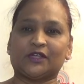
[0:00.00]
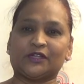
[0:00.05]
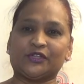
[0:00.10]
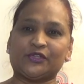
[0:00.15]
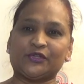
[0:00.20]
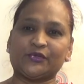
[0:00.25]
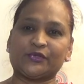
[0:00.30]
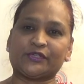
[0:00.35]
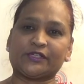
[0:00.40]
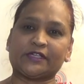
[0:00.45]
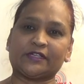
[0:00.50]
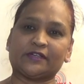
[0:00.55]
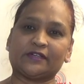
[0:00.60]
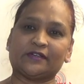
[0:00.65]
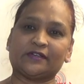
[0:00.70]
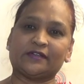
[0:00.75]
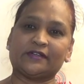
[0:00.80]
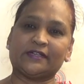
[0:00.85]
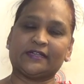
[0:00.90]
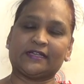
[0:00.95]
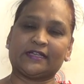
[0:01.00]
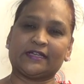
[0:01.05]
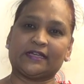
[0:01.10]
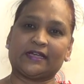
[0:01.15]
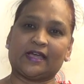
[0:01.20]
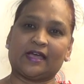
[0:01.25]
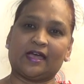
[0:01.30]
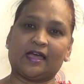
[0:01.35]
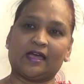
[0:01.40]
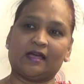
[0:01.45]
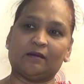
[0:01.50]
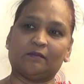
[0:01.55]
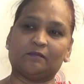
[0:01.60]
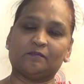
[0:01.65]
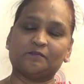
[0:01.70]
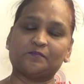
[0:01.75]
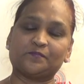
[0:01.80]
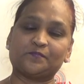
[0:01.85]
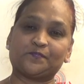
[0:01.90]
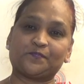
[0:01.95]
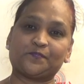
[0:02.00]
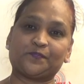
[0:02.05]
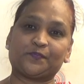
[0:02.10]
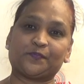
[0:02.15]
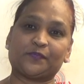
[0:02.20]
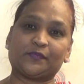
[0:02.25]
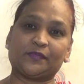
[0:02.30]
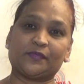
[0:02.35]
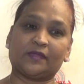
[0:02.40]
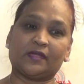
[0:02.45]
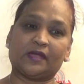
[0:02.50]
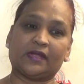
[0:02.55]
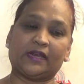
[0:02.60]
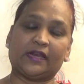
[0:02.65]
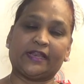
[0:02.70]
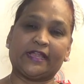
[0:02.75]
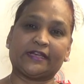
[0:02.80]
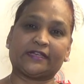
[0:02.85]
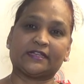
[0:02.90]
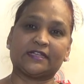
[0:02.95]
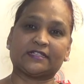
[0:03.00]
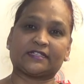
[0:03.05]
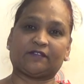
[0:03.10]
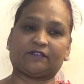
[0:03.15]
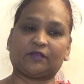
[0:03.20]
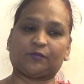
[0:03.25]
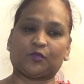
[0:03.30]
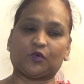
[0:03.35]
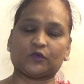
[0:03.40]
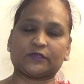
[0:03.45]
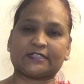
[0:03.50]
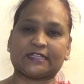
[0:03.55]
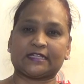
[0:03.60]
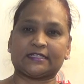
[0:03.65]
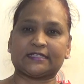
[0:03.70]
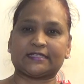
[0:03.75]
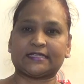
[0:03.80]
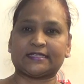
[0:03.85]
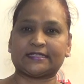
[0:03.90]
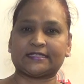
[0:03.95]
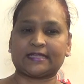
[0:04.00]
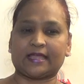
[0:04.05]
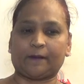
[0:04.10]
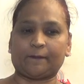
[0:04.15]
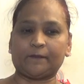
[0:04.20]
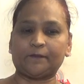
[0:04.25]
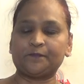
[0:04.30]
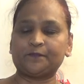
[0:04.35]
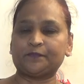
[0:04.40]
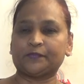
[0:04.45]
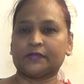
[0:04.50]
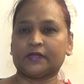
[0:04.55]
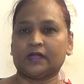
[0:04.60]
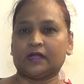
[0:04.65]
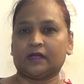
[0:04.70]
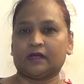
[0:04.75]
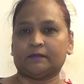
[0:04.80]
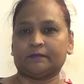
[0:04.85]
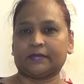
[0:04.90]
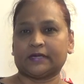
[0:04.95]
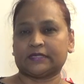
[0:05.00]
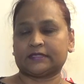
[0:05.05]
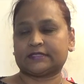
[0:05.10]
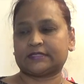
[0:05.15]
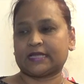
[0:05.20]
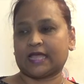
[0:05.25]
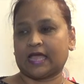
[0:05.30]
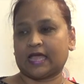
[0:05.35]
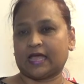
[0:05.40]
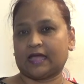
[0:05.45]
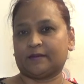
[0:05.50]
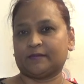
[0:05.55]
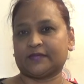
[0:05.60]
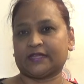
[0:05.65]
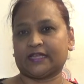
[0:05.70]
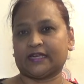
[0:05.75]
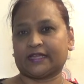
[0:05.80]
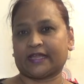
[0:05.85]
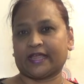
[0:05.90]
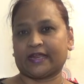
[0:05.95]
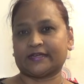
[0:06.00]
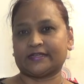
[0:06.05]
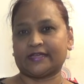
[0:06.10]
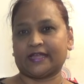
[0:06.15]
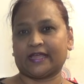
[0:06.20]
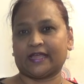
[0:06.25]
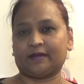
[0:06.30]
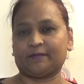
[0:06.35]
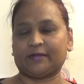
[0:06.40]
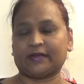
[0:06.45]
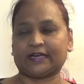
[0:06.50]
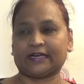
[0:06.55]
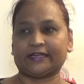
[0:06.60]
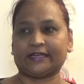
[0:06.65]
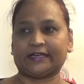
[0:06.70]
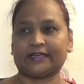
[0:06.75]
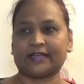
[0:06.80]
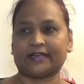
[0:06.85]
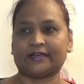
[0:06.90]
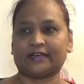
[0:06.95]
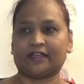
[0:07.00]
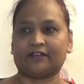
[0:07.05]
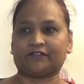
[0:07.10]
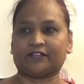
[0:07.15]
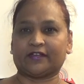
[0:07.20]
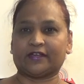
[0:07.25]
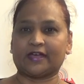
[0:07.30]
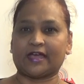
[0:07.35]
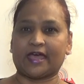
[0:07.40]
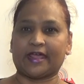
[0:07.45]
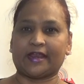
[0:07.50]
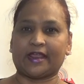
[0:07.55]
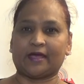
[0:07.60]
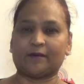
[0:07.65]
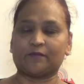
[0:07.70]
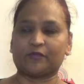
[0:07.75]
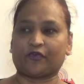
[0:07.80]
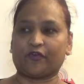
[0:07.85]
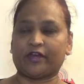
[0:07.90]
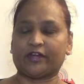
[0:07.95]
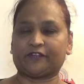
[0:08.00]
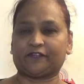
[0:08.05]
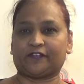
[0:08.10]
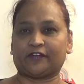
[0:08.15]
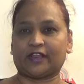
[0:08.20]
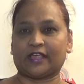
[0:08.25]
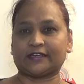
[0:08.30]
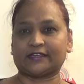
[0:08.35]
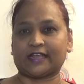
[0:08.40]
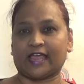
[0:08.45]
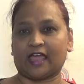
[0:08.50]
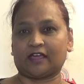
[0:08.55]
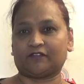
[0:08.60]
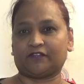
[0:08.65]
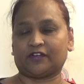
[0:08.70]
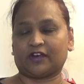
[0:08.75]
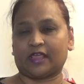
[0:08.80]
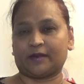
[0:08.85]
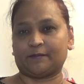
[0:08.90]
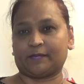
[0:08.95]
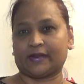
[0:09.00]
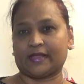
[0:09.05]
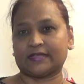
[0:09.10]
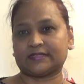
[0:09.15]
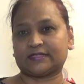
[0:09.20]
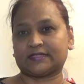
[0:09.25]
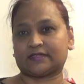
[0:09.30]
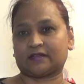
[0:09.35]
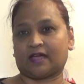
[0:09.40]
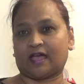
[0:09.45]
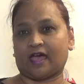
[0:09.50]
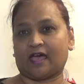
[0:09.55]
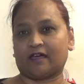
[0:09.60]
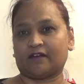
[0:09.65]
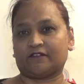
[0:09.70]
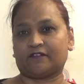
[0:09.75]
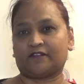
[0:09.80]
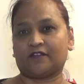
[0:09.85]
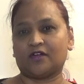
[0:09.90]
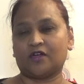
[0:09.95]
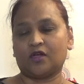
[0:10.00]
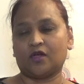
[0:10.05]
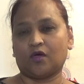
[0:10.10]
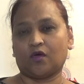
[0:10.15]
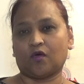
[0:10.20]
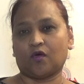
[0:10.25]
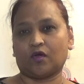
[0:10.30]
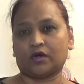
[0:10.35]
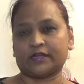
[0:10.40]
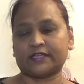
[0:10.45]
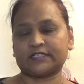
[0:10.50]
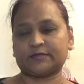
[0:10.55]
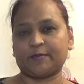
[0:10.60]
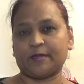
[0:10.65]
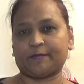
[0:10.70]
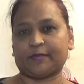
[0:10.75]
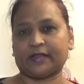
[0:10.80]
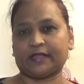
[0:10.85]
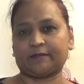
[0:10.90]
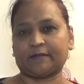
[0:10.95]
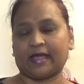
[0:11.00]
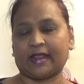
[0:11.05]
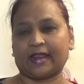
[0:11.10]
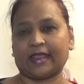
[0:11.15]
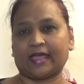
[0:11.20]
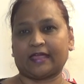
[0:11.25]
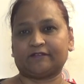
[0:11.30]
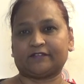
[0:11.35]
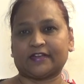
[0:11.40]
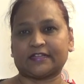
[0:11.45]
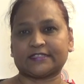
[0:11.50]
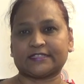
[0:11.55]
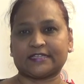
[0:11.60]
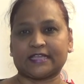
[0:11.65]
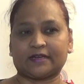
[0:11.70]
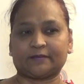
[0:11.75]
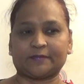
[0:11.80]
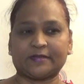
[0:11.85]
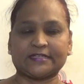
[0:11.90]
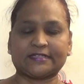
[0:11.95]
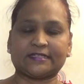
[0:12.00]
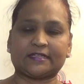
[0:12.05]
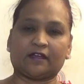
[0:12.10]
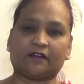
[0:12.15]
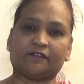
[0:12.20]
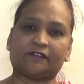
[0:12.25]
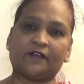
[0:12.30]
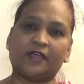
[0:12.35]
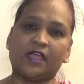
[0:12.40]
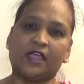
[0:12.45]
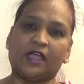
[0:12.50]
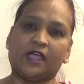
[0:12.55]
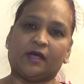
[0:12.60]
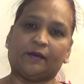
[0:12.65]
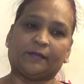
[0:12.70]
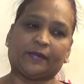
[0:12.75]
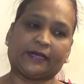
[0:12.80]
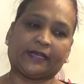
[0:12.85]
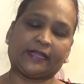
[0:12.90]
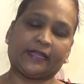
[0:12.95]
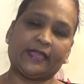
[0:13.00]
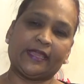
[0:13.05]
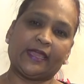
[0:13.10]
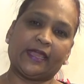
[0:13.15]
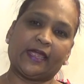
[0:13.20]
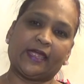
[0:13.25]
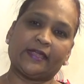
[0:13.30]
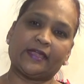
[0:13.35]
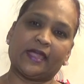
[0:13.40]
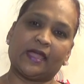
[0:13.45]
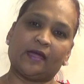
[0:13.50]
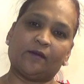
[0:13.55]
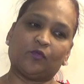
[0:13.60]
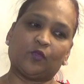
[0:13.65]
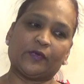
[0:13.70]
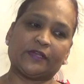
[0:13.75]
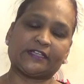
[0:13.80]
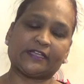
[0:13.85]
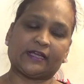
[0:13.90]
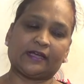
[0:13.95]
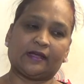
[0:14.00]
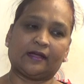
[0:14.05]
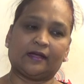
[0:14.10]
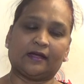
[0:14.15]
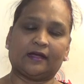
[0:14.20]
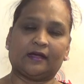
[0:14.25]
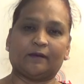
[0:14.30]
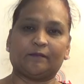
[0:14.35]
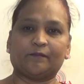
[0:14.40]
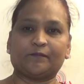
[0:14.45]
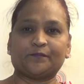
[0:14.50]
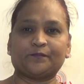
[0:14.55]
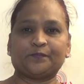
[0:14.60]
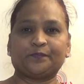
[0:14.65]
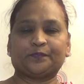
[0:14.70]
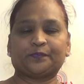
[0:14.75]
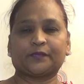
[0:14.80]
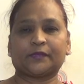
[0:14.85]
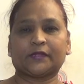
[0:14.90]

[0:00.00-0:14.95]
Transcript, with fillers: due to the um, lateness of the postal system. But um, they'll get there better late than never. And I'm grateful and thankful and blessed to have all these people in my life that sent me stuff. But here I am with a, um,